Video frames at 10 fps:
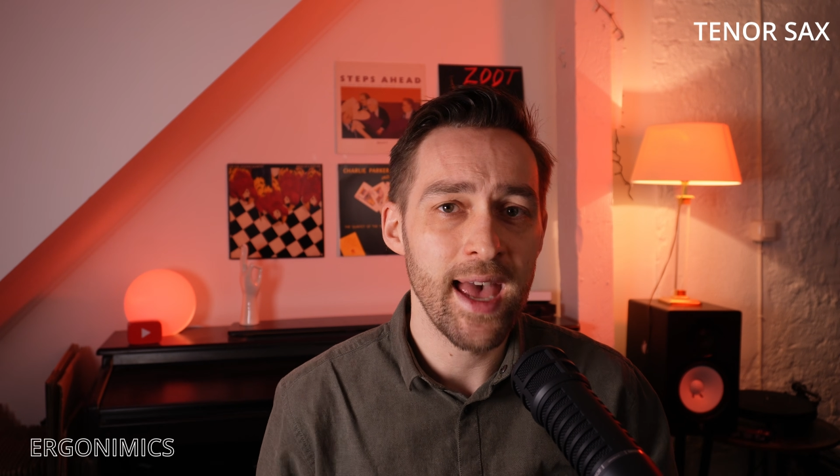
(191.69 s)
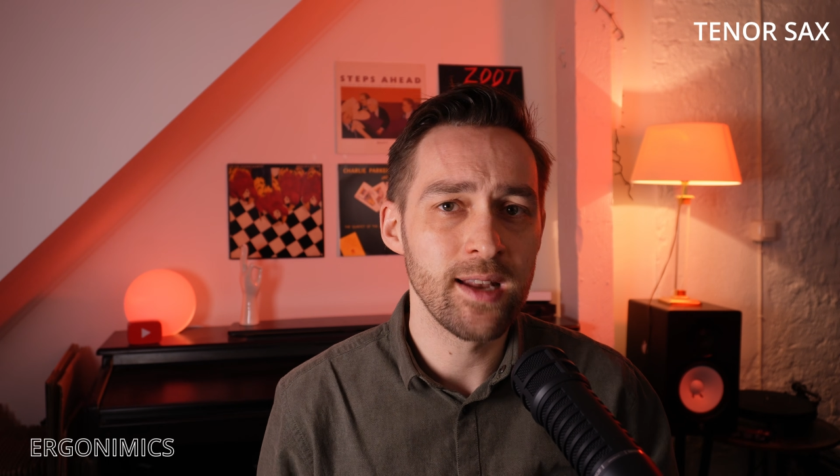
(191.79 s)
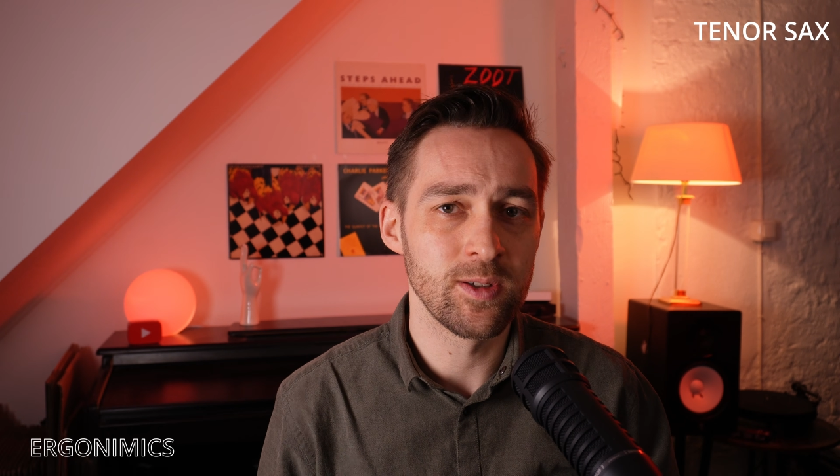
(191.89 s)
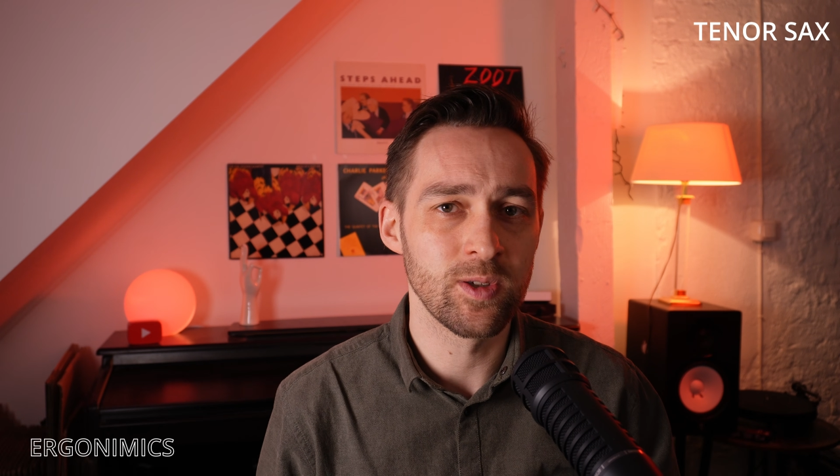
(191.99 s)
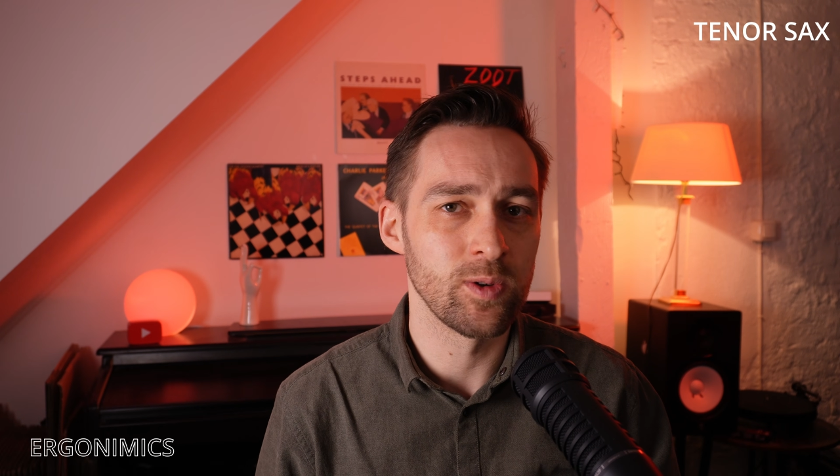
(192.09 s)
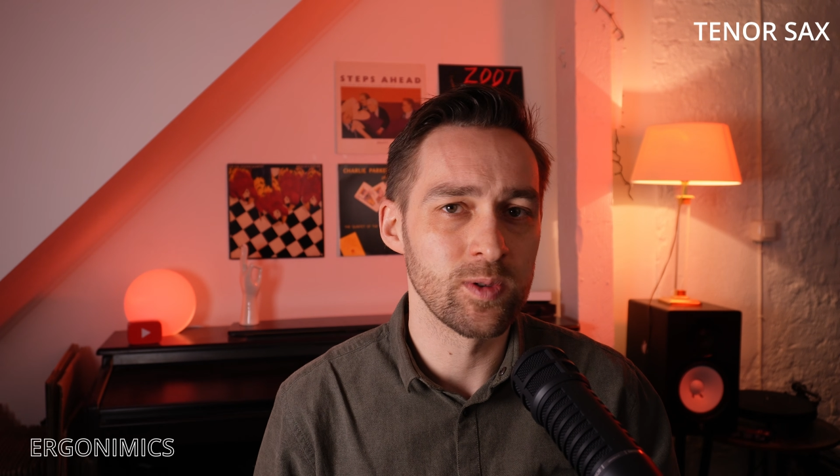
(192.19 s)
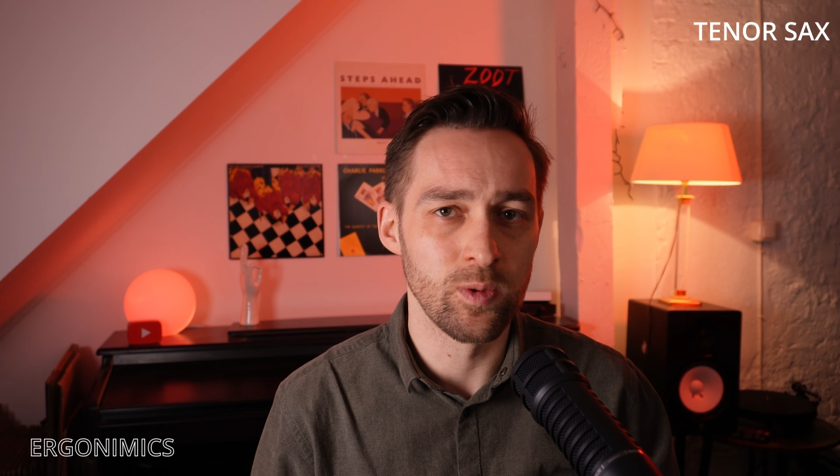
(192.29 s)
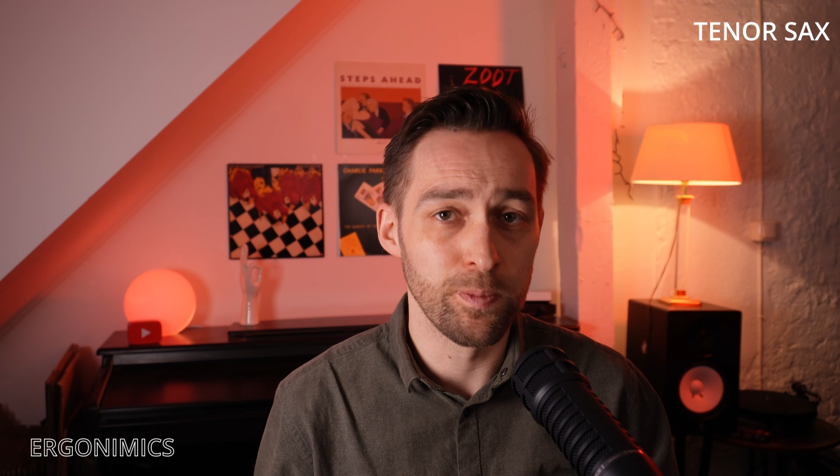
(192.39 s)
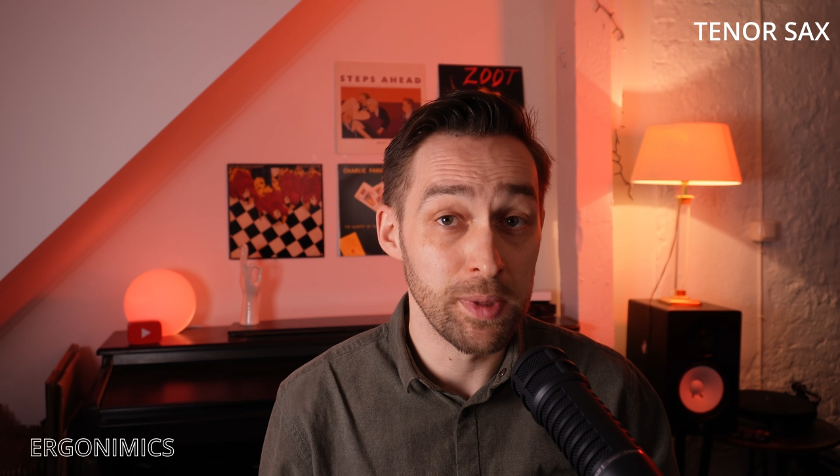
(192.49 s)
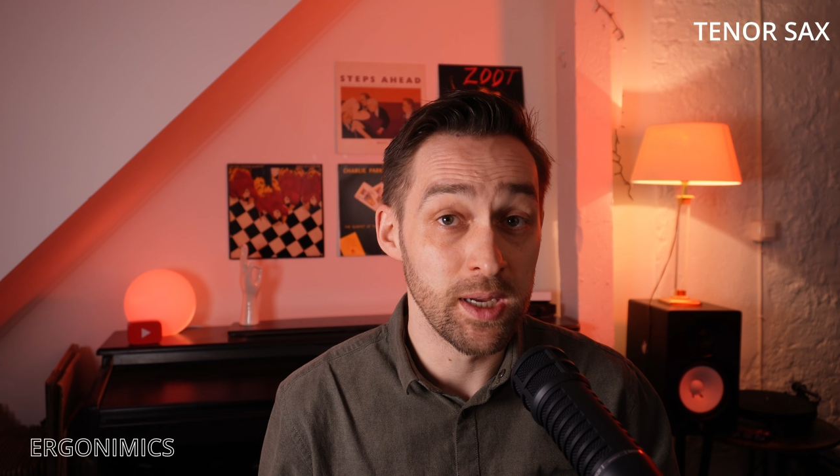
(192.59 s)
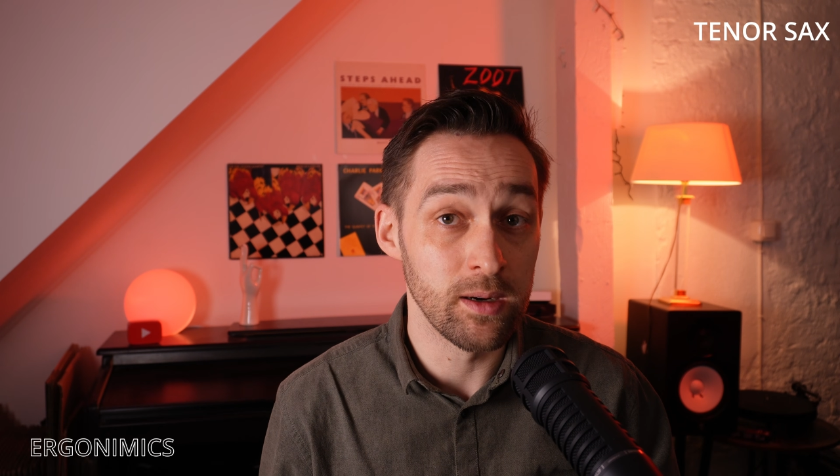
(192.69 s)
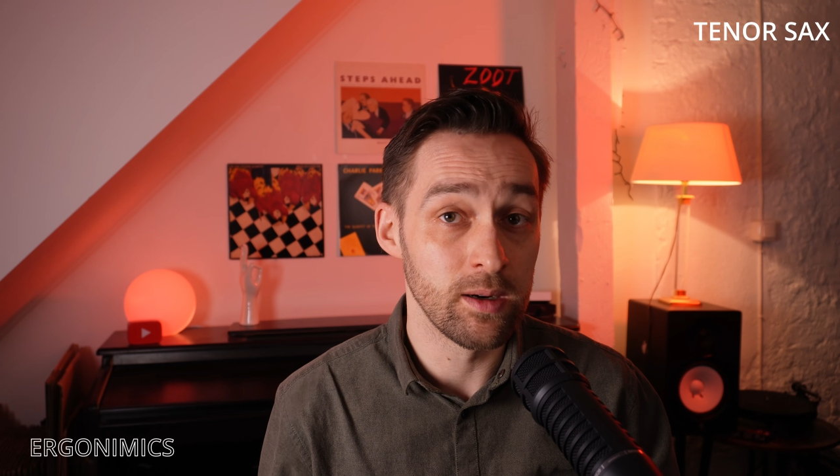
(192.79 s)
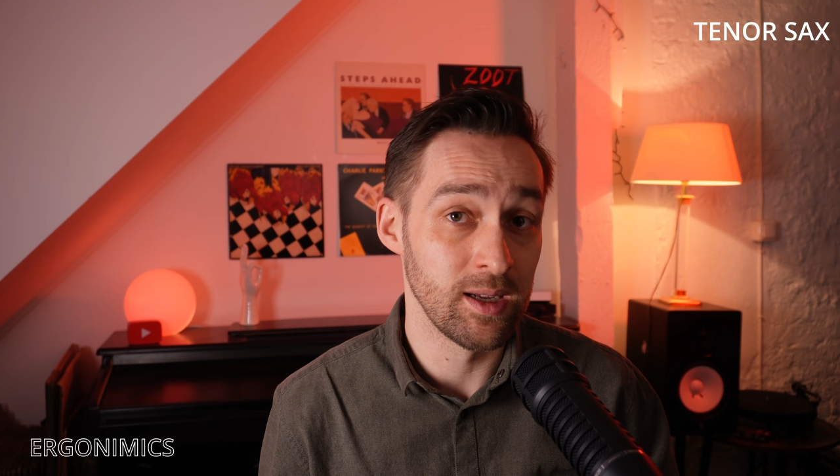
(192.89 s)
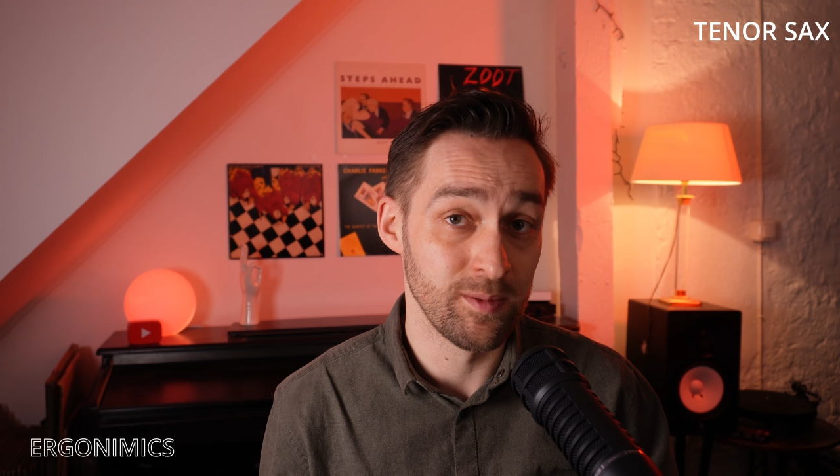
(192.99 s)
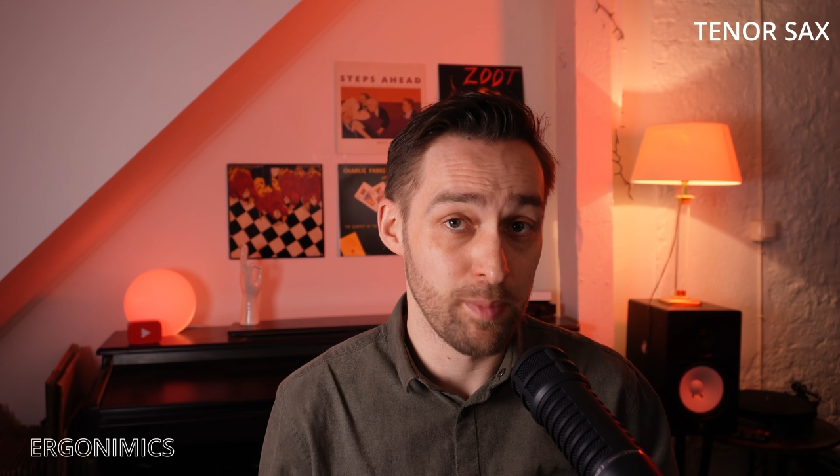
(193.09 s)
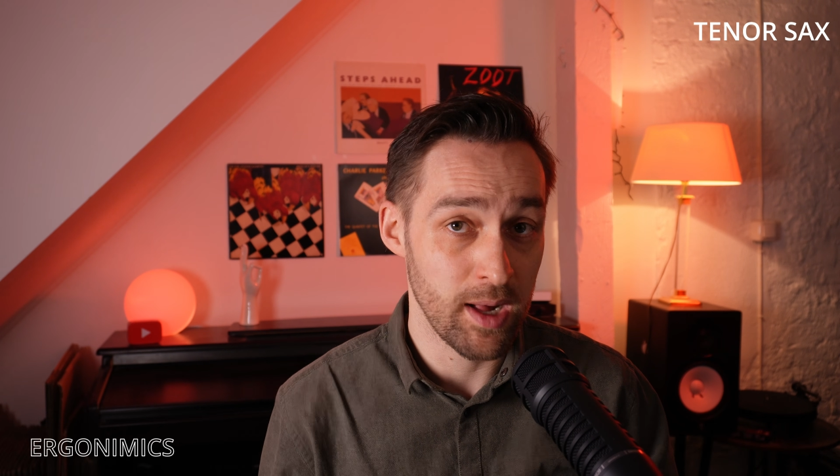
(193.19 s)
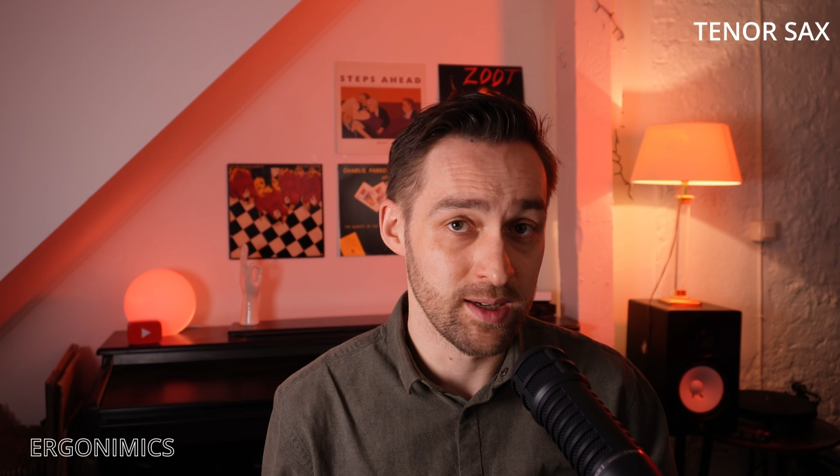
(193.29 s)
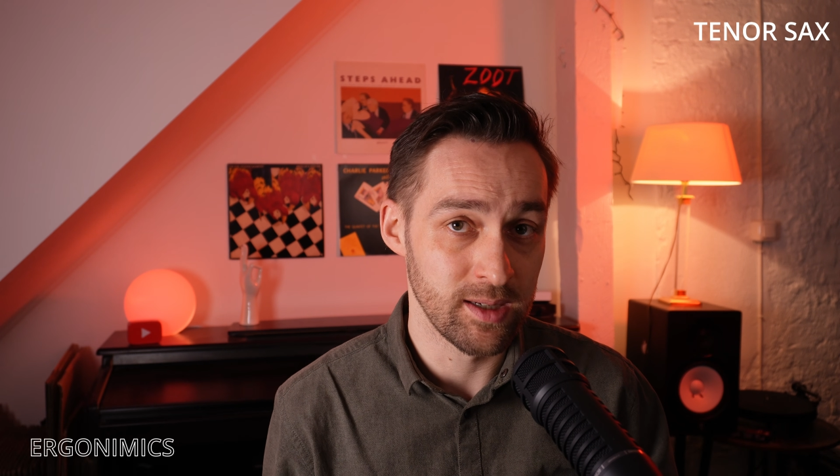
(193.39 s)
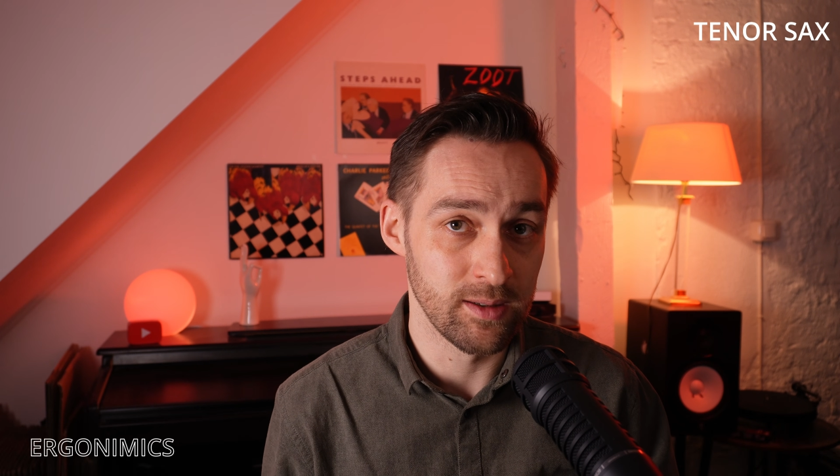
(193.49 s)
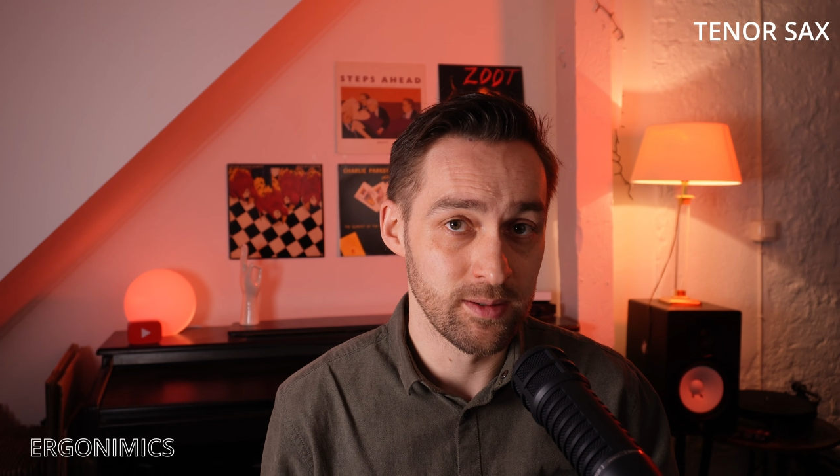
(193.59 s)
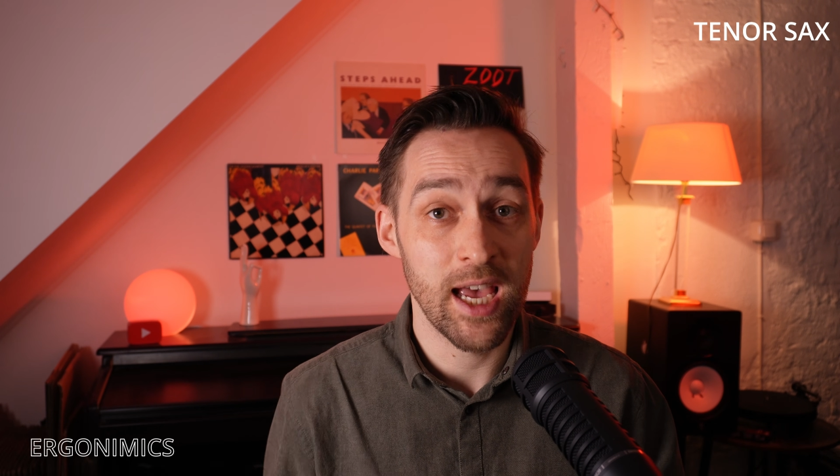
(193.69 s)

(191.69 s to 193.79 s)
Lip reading: and it's also bigger and bulkier.